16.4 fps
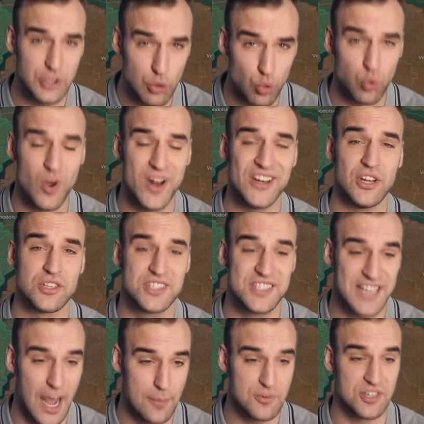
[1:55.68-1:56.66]

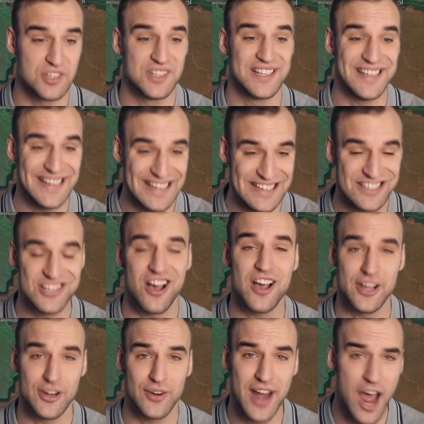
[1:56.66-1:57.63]
Ukrainians captured the
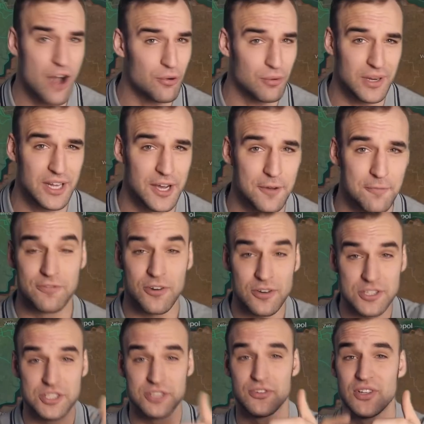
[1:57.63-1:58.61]
entire area.
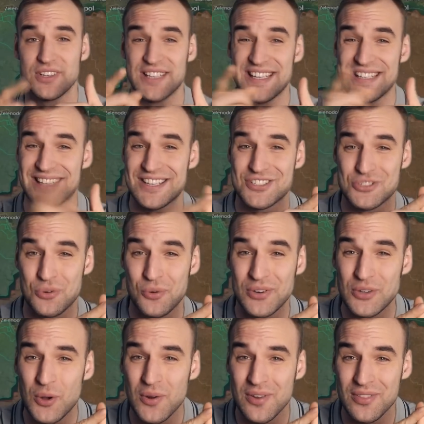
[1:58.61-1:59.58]
First of all, they
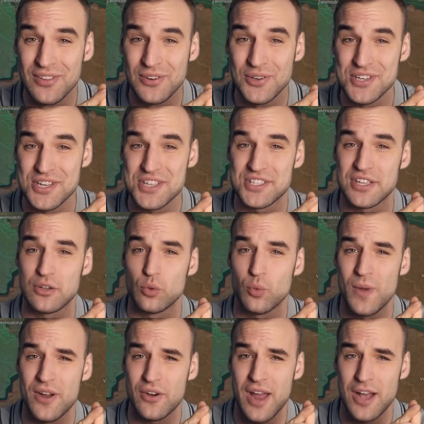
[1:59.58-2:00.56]
destroyed all of the logistical
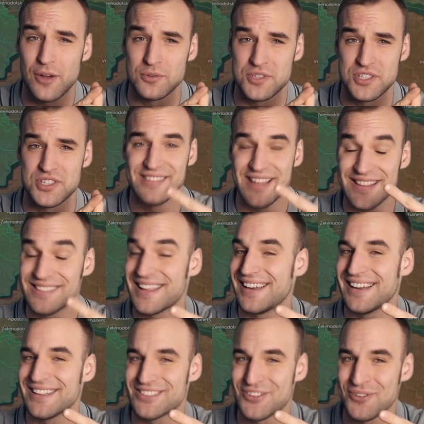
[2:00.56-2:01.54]
warehouses, then
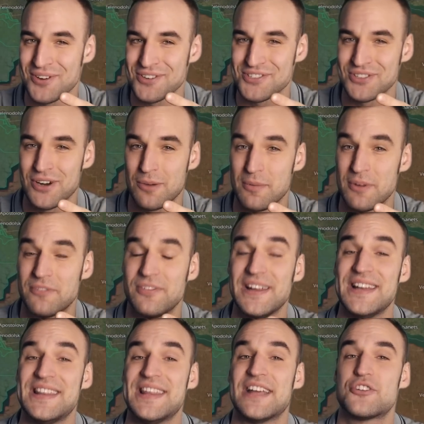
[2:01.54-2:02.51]
they let the Russian army
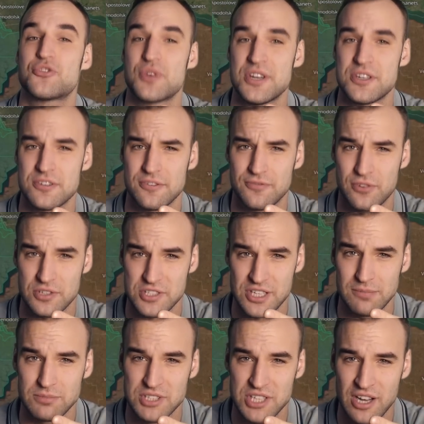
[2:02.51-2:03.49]
feel the attrition for
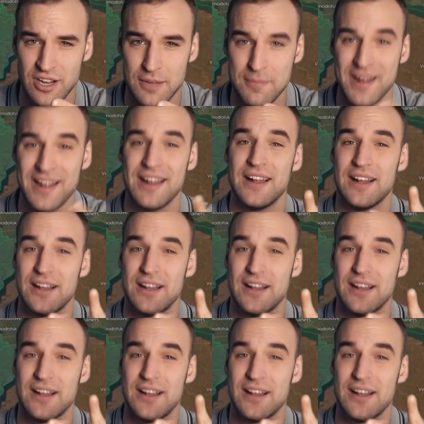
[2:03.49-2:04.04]
some time,